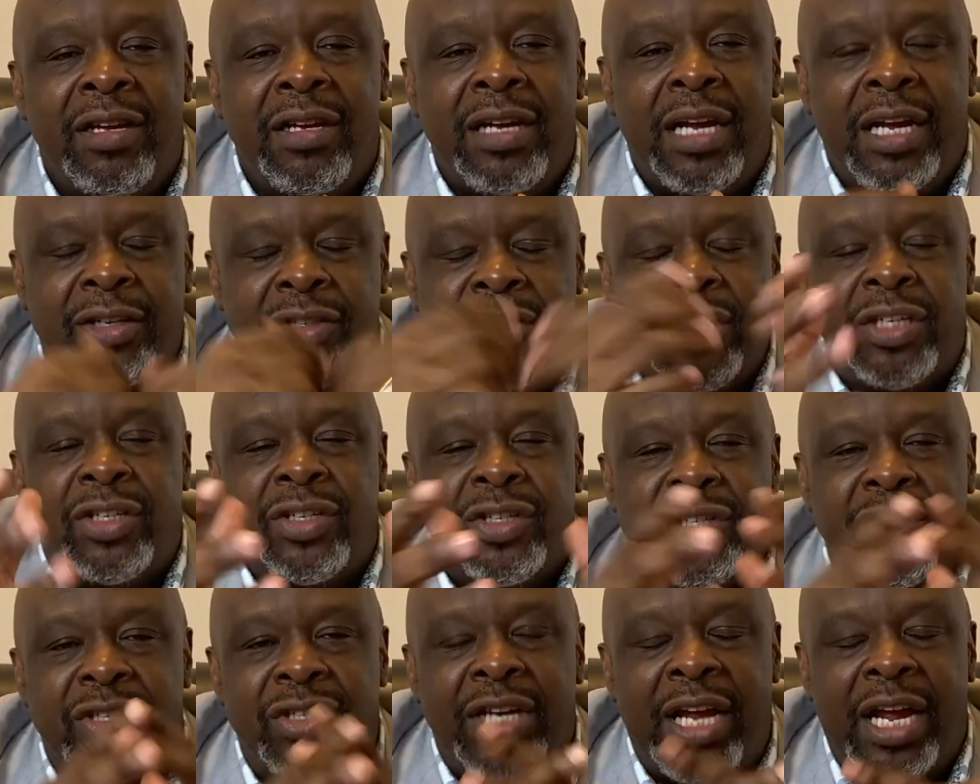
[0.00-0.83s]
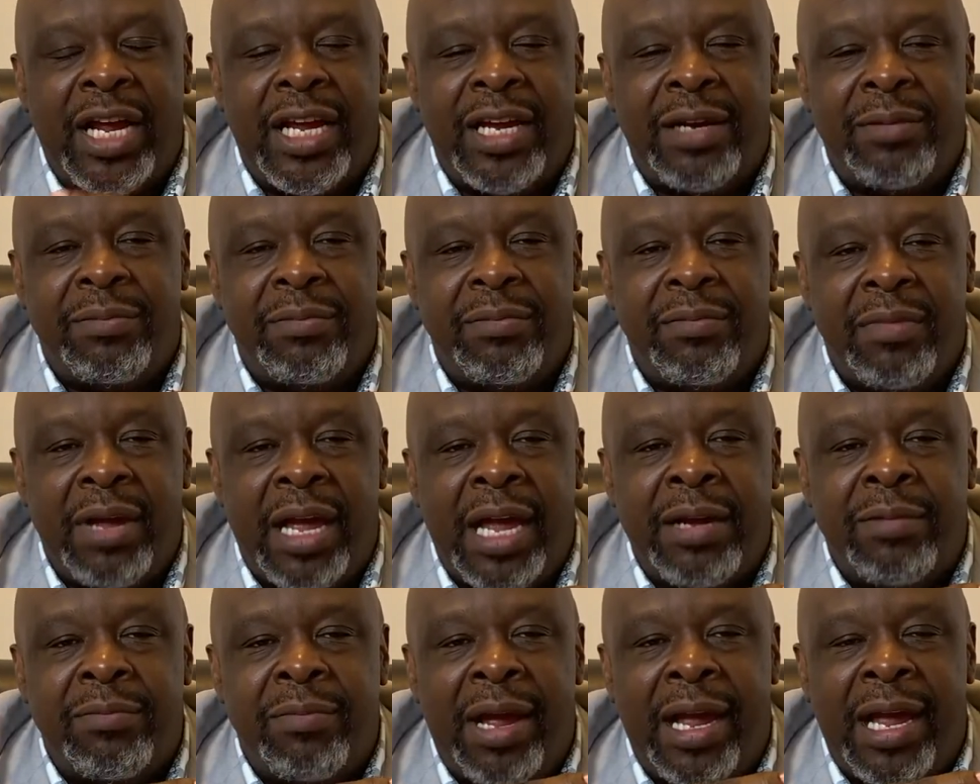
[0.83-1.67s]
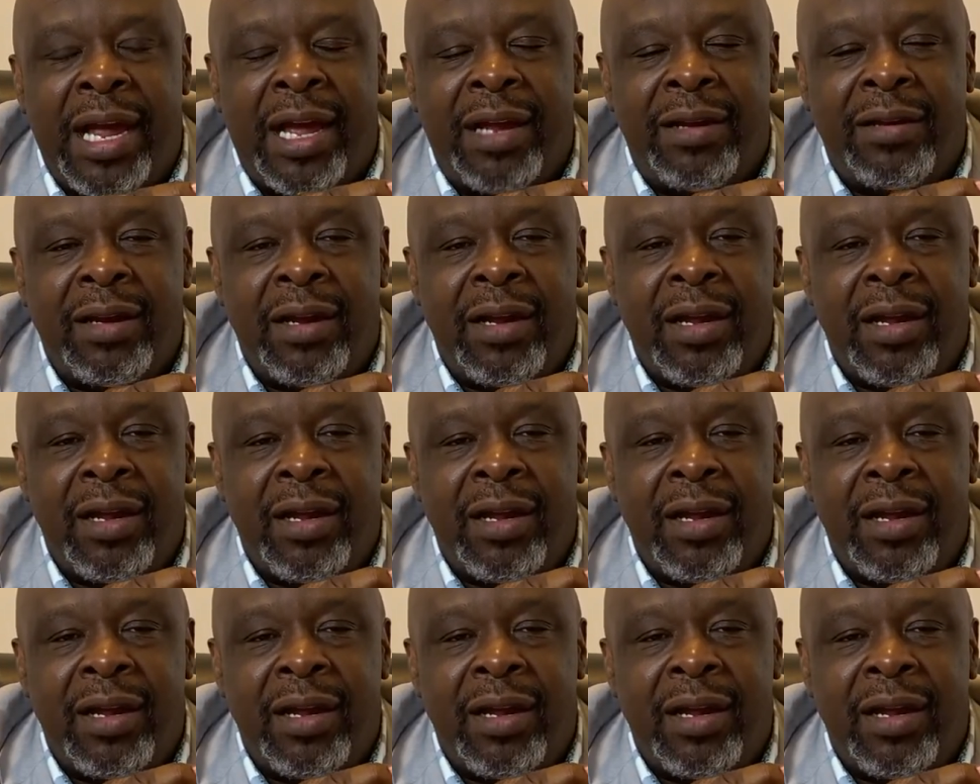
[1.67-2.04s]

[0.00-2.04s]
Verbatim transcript: In Jesus' name, amen.